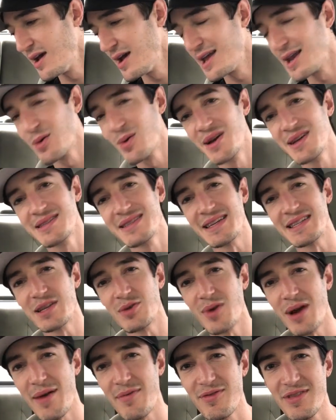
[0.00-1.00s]
Anyways, that's
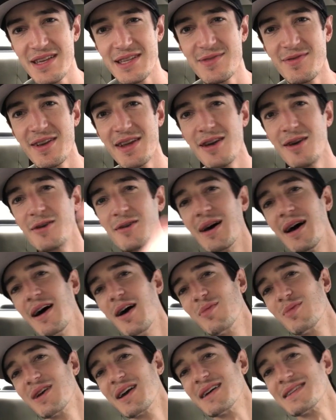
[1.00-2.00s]
a wrap for this video.
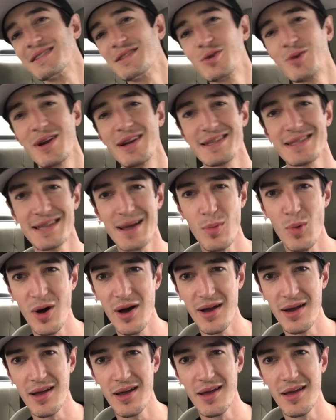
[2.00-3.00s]
I hope you guys enjoyed it
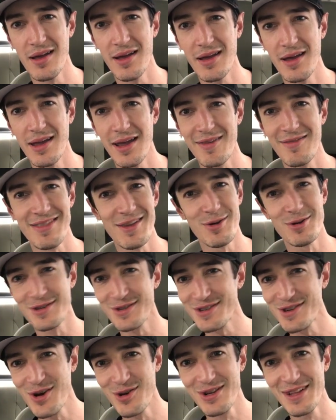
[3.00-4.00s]
somewhat, even though
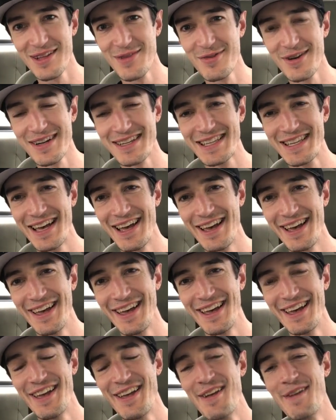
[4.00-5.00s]
there's no deliveries.
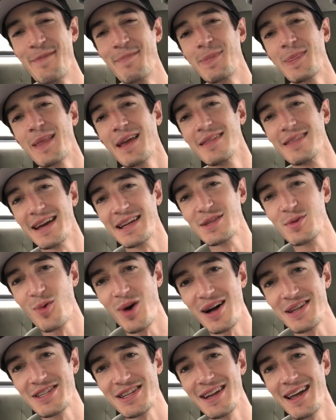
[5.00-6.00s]
Thanks for
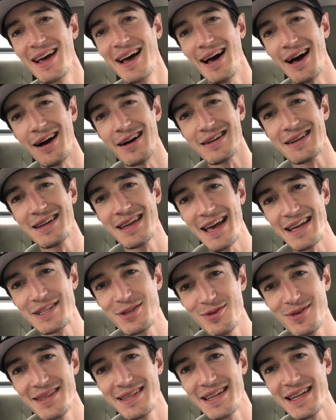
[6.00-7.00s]
watching. I'll catch
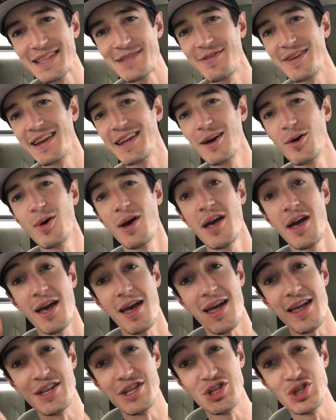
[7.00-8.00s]
you in the next video.
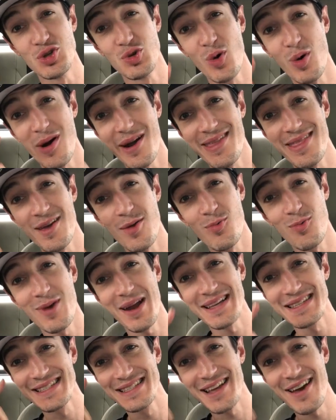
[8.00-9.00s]
Enjoy the
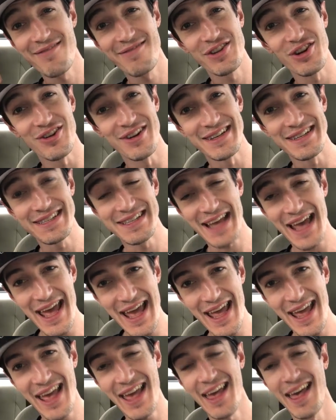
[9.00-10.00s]
rest of your
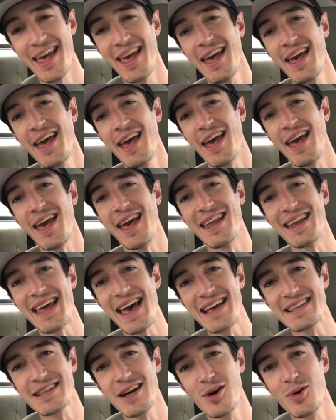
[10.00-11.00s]
day. And
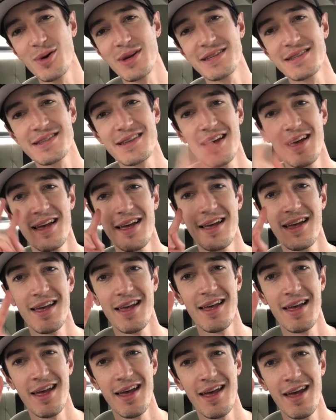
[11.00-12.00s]
as always,
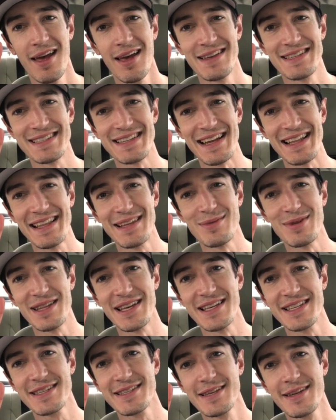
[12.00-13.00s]
stay
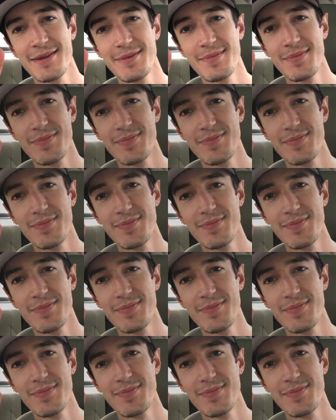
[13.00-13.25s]
limitless.